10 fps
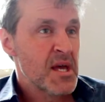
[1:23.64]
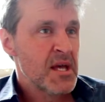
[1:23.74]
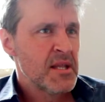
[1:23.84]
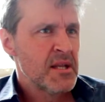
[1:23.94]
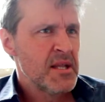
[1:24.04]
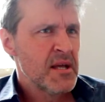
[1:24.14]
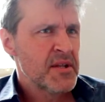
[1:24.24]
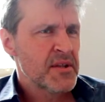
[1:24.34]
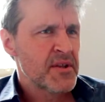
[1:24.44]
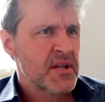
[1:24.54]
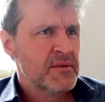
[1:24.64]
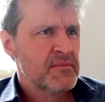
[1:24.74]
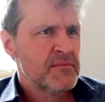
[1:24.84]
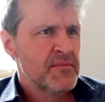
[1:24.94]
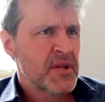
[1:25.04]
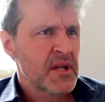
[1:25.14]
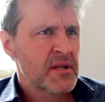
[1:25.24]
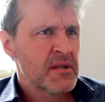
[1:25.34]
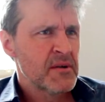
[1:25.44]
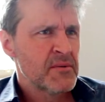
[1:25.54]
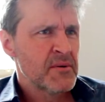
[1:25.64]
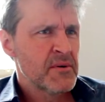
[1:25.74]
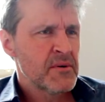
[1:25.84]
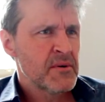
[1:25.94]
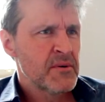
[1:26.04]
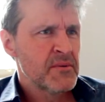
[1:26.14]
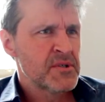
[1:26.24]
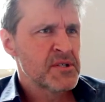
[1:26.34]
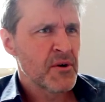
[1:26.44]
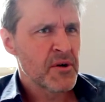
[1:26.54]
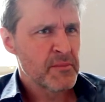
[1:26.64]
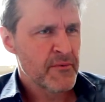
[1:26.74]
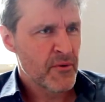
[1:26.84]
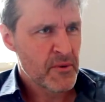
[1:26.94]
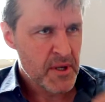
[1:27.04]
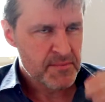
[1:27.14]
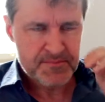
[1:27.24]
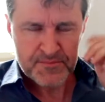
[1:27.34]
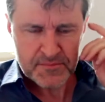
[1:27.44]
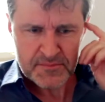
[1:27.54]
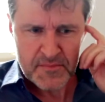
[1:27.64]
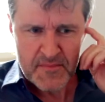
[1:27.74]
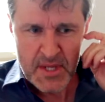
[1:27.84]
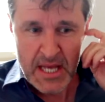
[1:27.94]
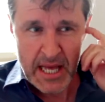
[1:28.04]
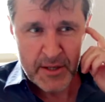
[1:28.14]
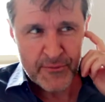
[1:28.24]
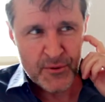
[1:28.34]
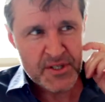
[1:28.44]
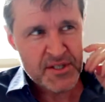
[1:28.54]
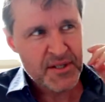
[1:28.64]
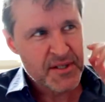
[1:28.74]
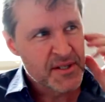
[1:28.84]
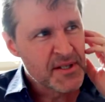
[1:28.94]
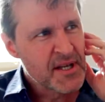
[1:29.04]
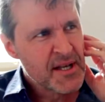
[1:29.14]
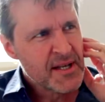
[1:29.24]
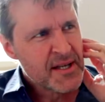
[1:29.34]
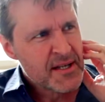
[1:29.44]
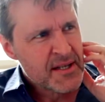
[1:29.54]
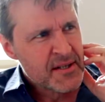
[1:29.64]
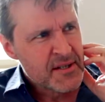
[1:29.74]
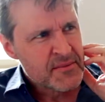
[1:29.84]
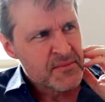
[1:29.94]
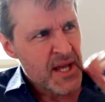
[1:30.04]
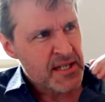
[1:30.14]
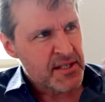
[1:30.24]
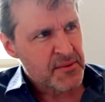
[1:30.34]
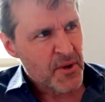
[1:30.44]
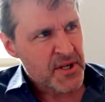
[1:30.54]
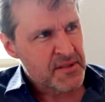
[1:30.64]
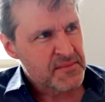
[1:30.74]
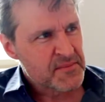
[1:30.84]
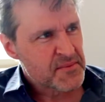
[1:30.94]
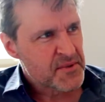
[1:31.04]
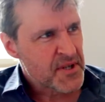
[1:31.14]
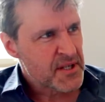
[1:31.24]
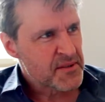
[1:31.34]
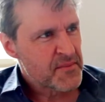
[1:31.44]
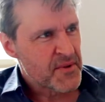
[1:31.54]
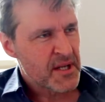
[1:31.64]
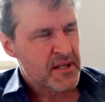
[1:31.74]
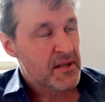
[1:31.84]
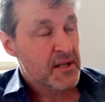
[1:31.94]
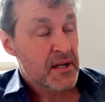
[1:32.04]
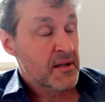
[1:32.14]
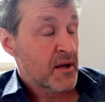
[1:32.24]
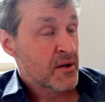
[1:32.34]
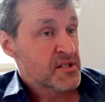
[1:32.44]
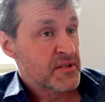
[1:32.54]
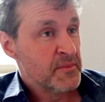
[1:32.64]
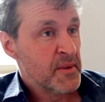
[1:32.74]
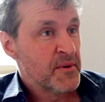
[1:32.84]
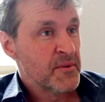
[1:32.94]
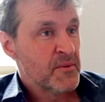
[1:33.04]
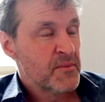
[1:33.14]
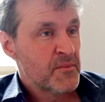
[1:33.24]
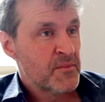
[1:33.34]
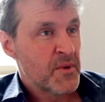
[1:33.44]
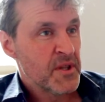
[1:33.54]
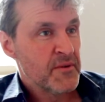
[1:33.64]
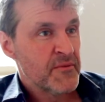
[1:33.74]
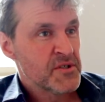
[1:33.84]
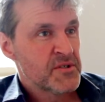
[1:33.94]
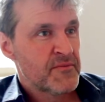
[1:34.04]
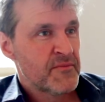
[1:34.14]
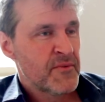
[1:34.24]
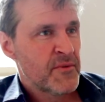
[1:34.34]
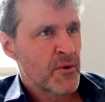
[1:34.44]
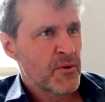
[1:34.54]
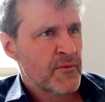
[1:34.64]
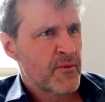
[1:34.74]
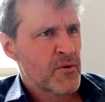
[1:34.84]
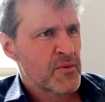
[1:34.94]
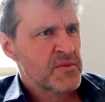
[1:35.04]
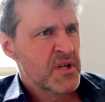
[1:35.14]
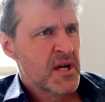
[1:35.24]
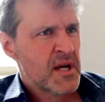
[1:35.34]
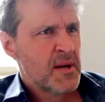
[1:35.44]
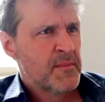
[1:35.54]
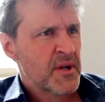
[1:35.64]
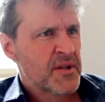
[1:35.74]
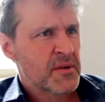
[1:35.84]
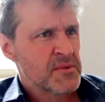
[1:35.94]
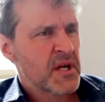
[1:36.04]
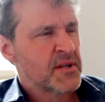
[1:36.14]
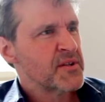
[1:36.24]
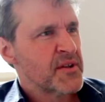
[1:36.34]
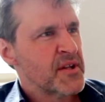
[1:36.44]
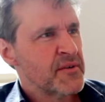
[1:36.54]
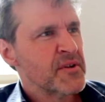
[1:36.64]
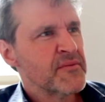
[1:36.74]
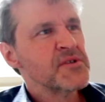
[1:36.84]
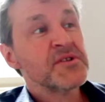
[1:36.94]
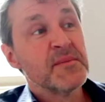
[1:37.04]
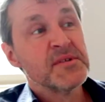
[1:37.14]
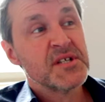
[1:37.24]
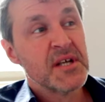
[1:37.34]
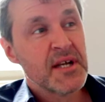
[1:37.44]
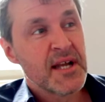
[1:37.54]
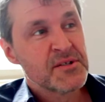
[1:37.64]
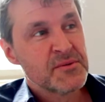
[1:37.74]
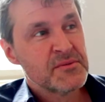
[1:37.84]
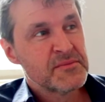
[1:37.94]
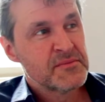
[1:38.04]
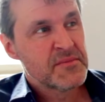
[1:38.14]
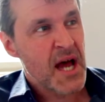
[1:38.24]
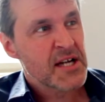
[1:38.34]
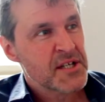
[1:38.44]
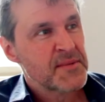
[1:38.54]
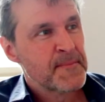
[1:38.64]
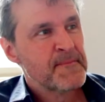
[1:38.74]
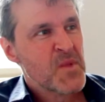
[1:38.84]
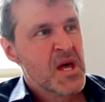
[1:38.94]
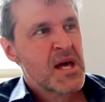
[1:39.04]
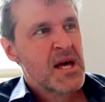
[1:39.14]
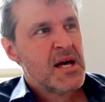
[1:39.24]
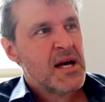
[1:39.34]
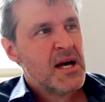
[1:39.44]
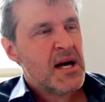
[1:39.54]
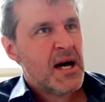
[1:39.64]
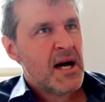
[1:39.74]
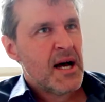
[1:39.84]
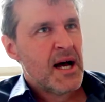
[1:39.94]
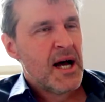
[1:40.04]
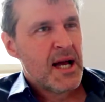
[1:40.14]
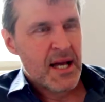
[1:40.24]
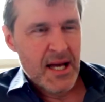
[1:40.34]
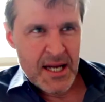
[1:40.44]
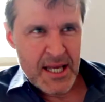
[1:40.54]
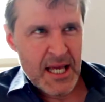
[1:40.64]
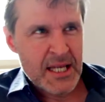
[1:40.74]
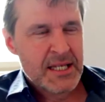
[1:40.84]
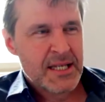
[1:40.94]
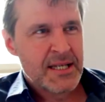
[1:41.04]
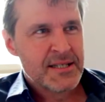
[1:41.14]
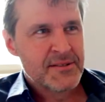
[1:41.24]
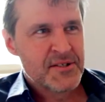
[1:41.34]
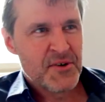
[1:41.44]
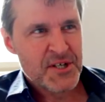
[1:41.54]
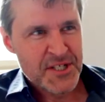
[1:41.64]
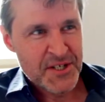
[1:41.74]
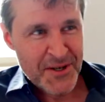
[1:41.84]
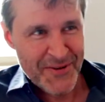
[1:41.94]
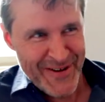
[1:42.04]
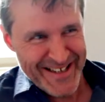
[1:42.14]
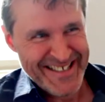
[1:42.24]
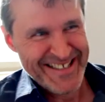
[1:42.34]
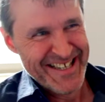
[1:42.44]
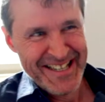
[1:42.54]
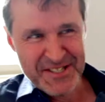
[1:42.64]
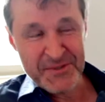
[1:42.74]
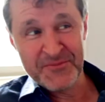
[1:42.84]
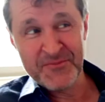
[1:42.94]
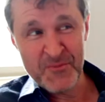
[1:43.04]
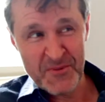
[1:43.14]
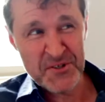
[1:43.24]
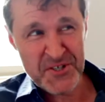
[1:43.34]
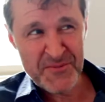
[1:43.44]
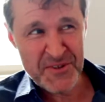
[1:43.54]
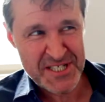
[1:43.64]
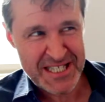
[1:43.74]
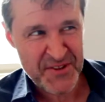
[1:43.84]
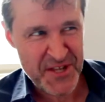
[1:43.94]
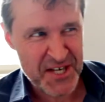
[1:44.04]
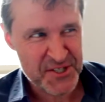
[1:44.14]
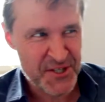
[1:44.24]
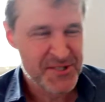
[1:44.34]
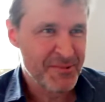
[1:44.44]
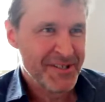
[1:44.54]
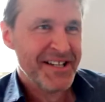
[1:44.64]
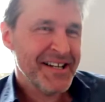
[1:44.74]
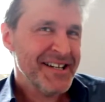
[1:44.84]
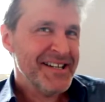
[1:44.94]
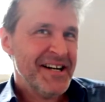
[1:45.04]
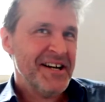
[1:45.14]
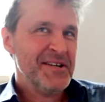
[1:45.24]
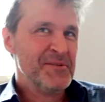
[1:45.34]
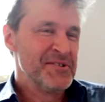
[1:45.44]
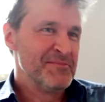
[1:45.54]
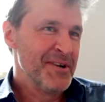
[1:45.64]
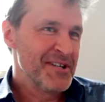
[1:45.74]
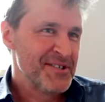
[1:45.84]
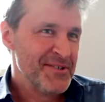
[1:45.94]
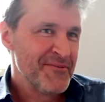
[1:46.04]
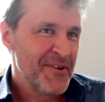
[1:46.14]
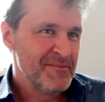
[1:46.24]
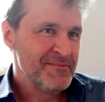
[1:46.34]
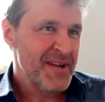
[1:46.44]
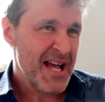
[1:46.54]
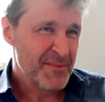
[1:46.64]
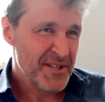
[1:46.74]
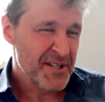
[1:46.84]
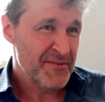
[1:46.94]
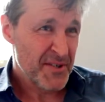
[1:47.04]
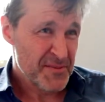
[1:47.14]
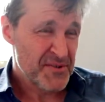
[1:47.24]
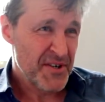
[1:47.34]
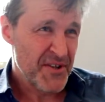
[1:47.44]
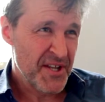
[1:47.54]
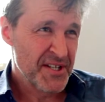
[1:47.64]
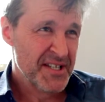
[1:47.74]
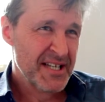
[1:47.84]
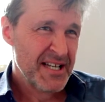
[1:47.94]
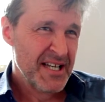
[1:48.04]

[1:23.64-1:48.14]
then yeah, I think the theatre thing we were just talking before about how you fall into the acting, writing, theatre thing, and I can honestly remember when the first thought formed, but I think it was going to the theatre for the first time and seeing an actual actor. Can you remember the play? Or? I can, and strangely enough, we've got time for these lengthy anecdotes. It was a production of Hamlet at Philip Street Theatre